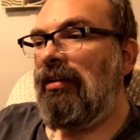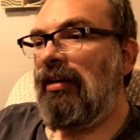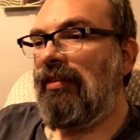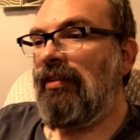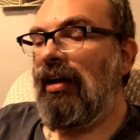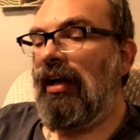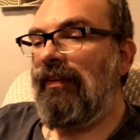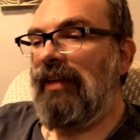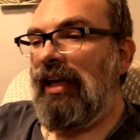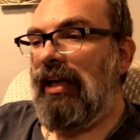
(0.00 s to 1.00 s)
to thaw
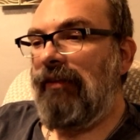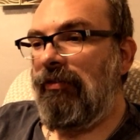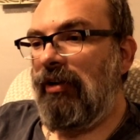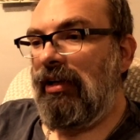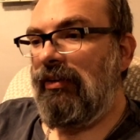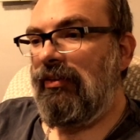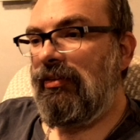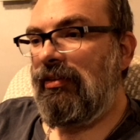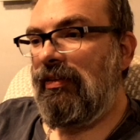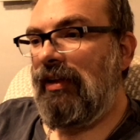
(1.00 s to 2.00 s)
out the
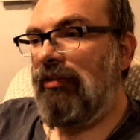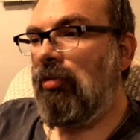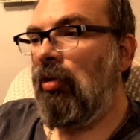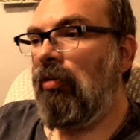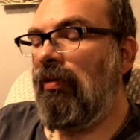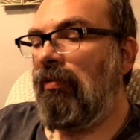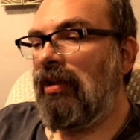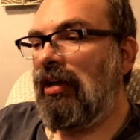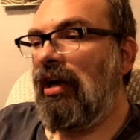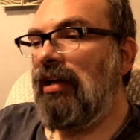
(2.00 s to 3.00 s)
antifreeze, then drove over
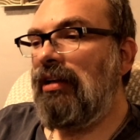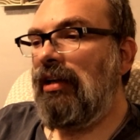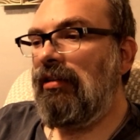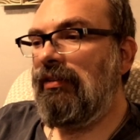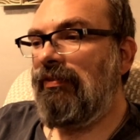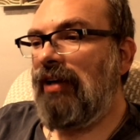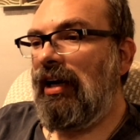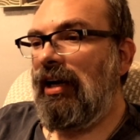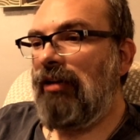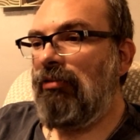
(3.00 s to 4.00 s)
the Continental
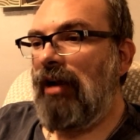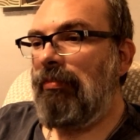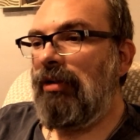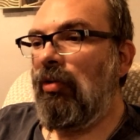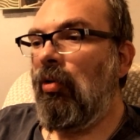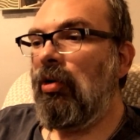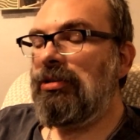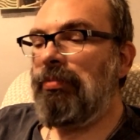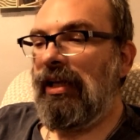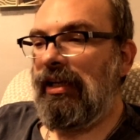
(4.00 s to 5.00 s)
Divide wrapped in
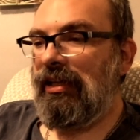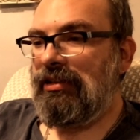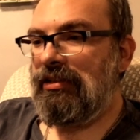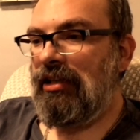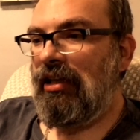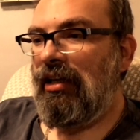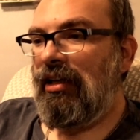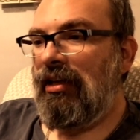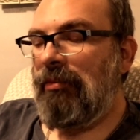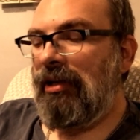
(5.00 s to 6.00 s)
horse blankets
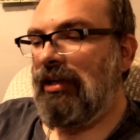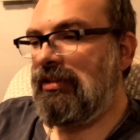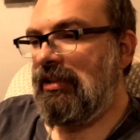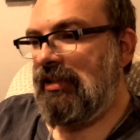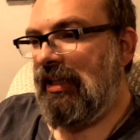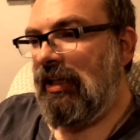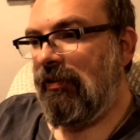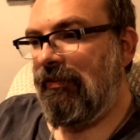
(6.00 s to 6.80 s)
because his heater